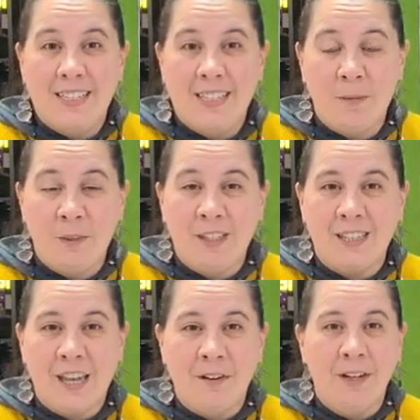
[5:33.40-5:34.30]
deeply
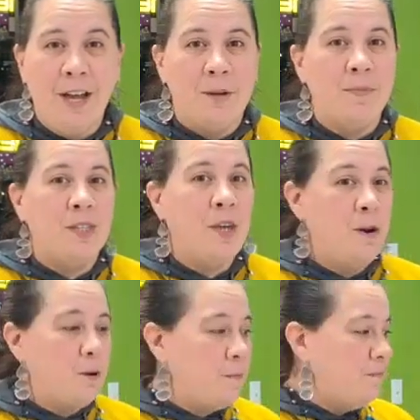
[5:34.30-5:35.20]
discounted items.
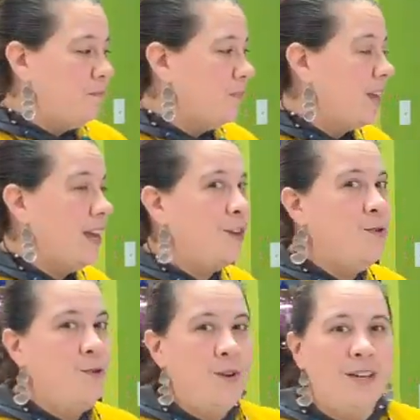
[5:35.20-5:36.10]
So
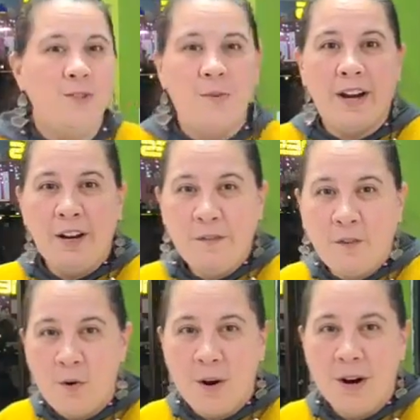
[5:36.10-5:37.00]
who is ready
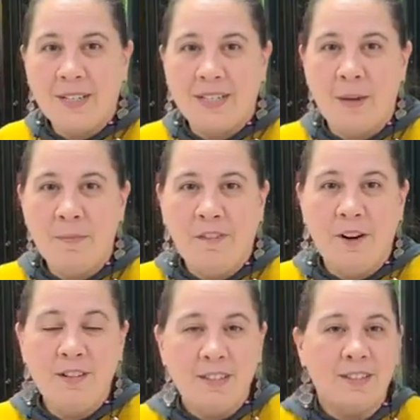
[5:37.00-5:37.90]
for December
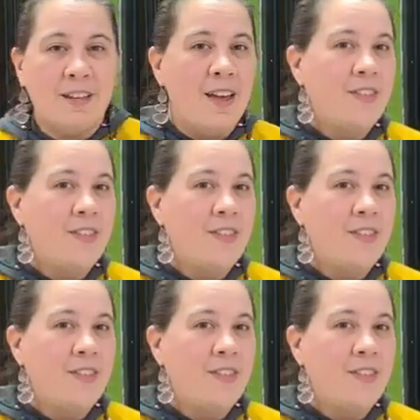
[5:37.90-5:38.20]
first?